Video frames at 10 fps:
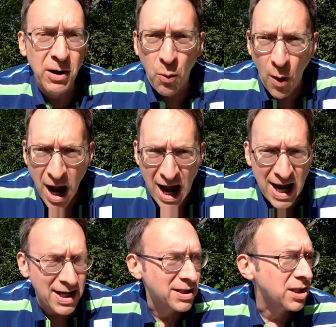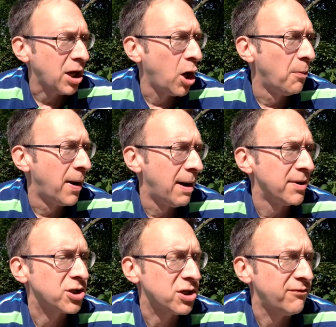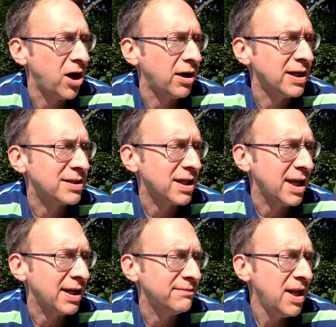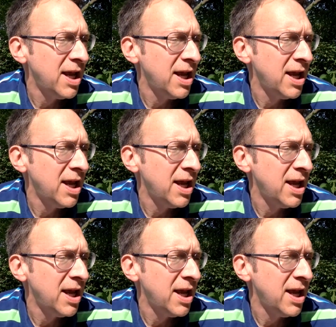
wise, Obama Shavari said.